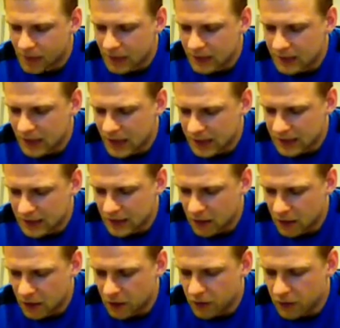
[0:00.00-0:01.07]
It's
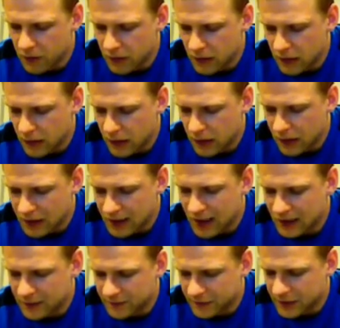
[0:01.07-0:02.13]
nice on a
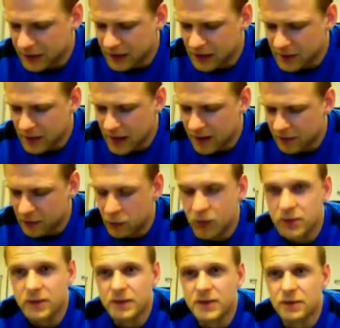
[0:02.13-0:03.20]
nice feeling in your mouth, but
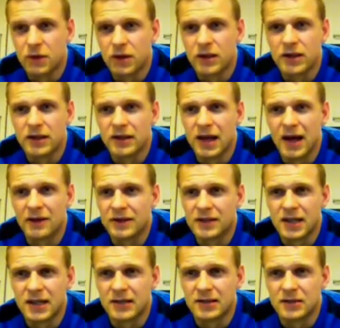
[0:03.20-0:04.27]
once you've swallowed it, the
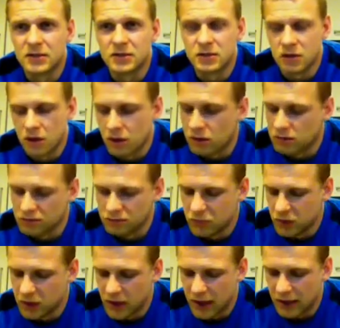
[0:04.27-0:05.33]
aftertaste is just not
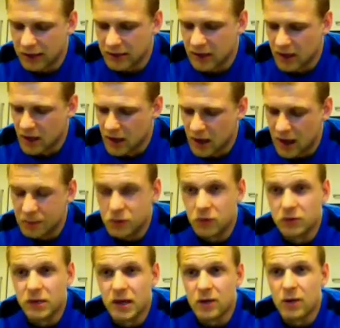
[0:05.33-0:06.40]
nice. I'm
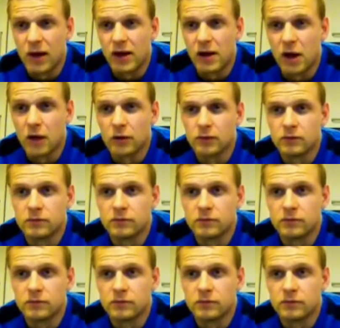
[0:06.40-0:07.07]
scoring that quite low.